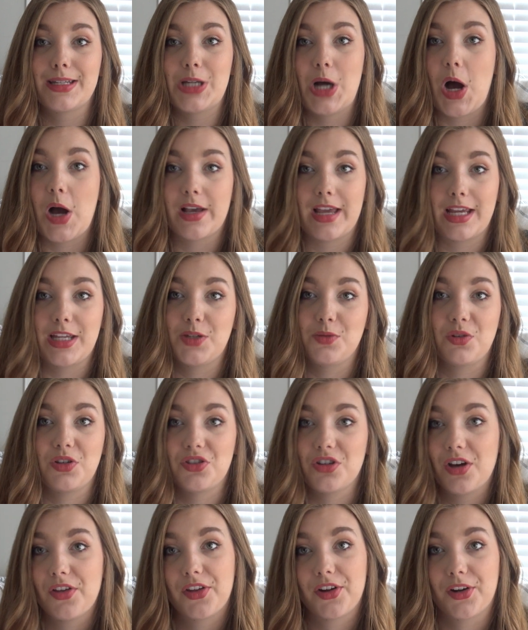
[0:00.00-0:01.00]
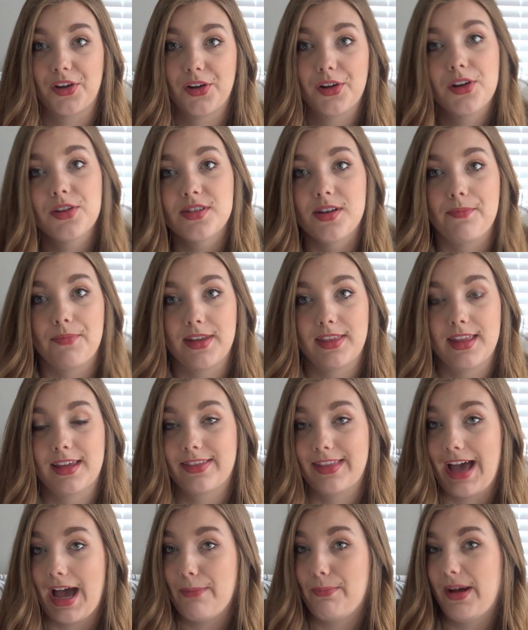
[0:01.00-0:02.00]
and talking to each other or something like
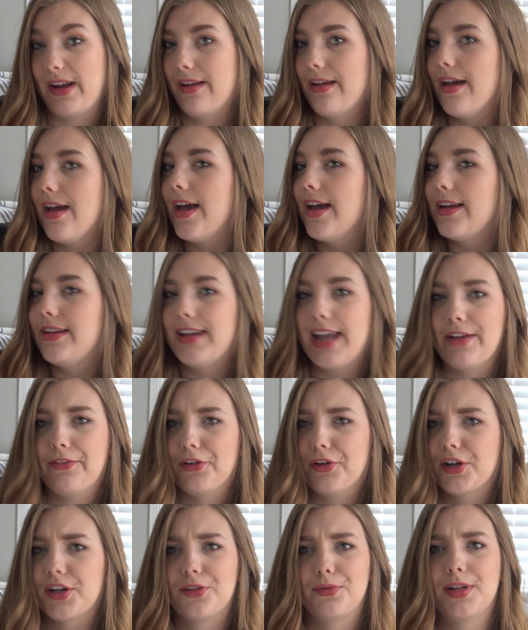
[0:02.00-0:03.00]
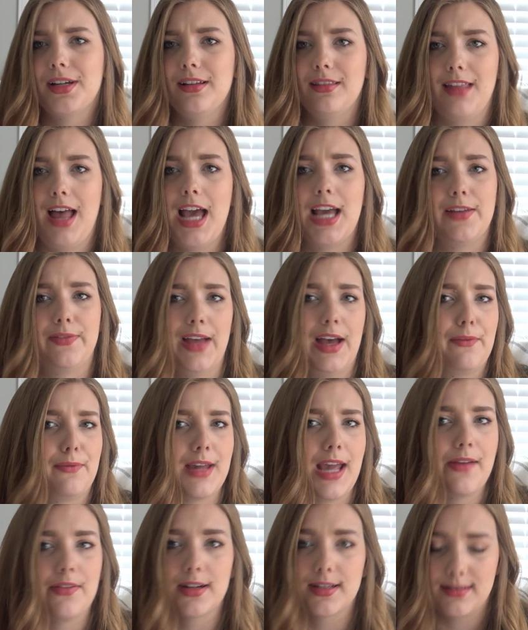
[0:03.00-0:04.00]
that. But never in real life have
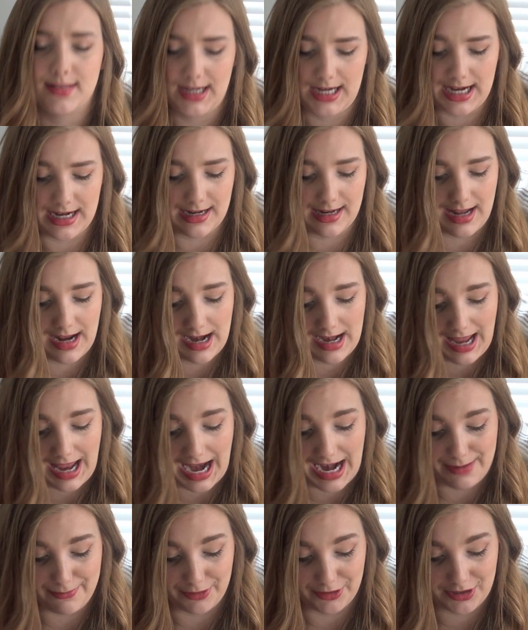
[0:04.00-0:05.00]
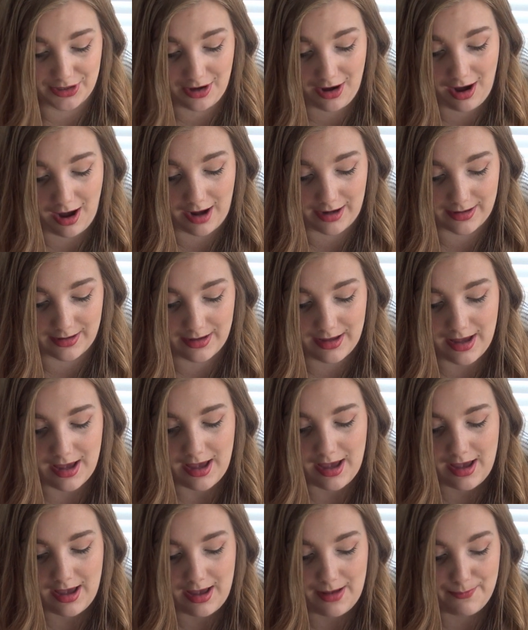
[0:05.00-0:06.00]
we ever seen an animal talk.
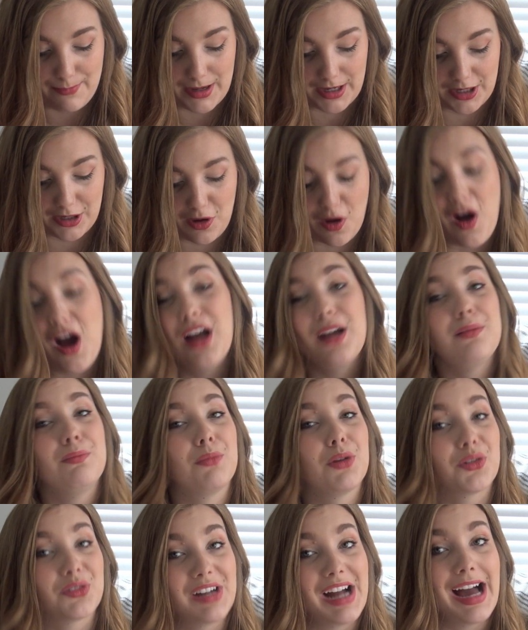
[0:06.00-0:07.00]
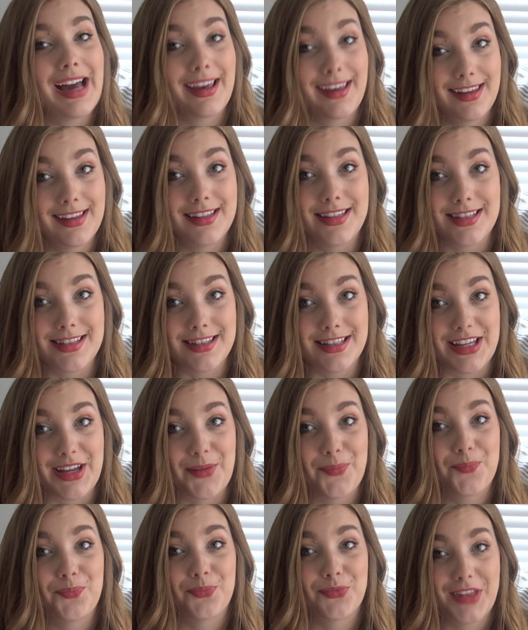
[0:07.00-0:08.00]
But God
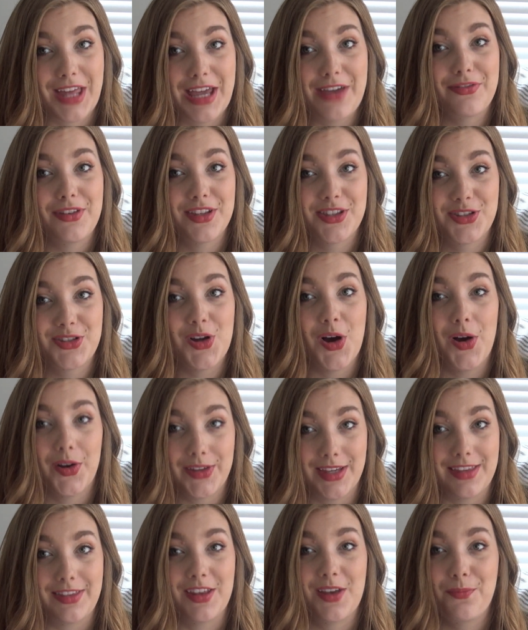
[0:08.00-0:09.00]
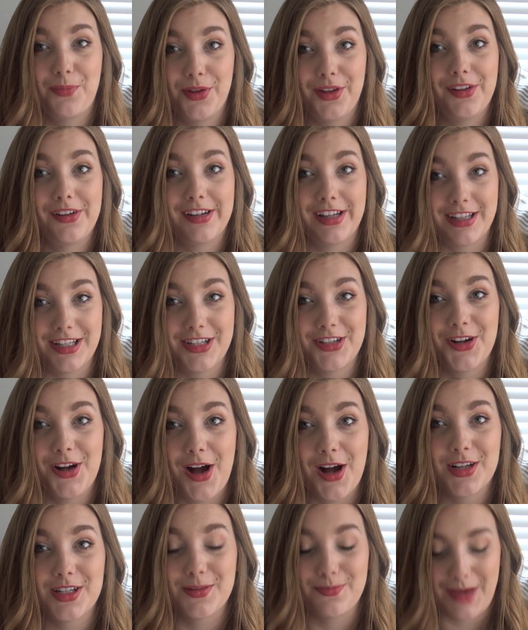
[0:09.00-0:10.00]
miraculously gave this donkey the ability to
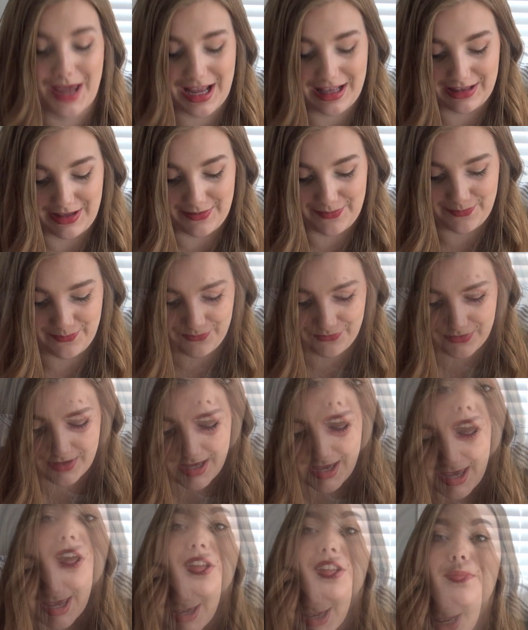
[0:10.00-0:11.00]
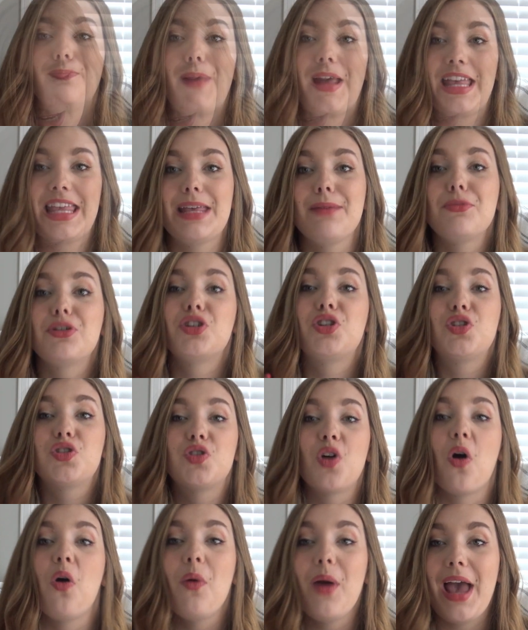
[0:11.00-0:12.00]
talk to Balaam. Balaam was
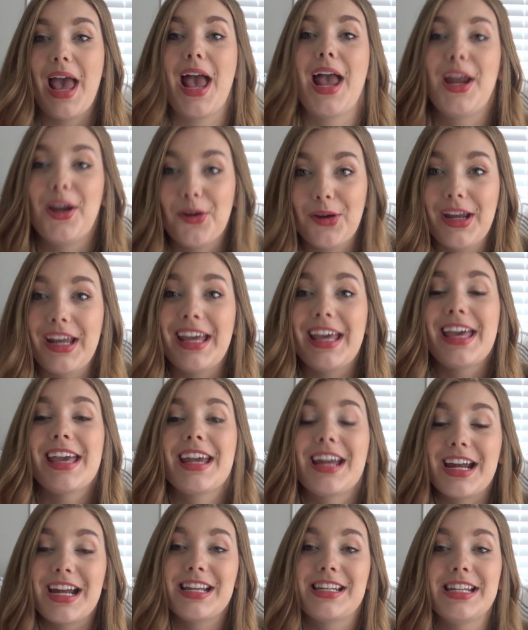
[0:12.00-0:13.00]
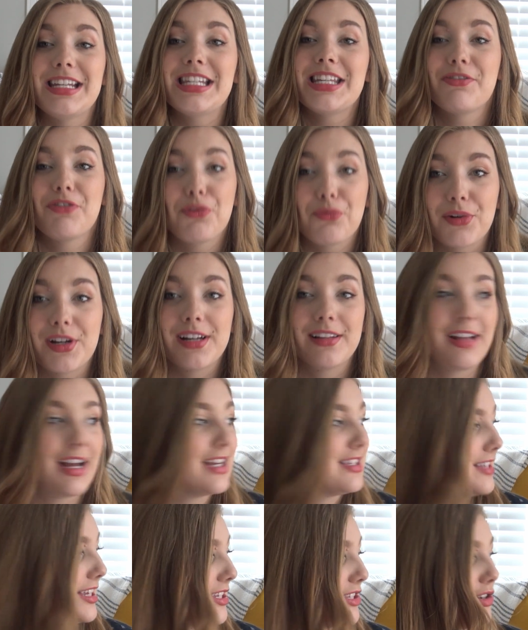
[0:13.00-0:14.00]
so angry, he didn't even
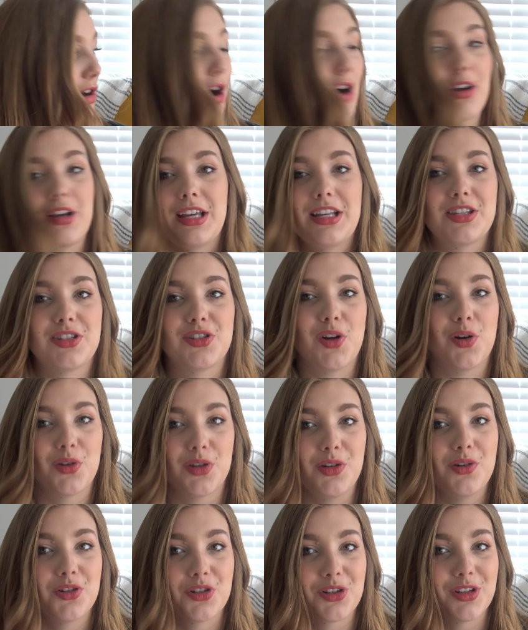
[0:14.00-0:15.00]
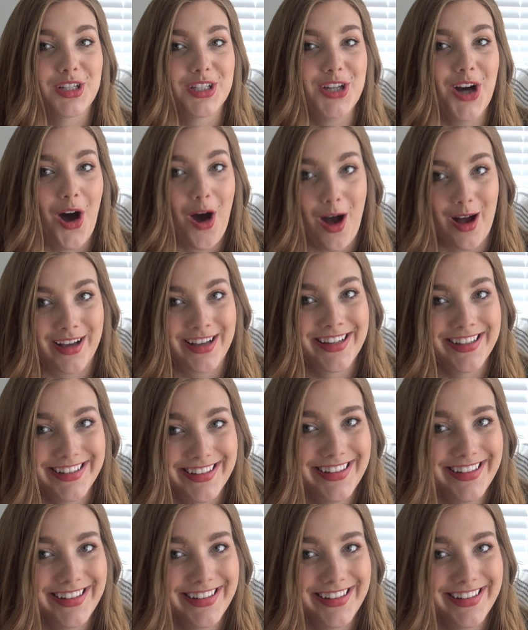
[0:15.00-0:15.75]
realize that donkeys don't usually talk.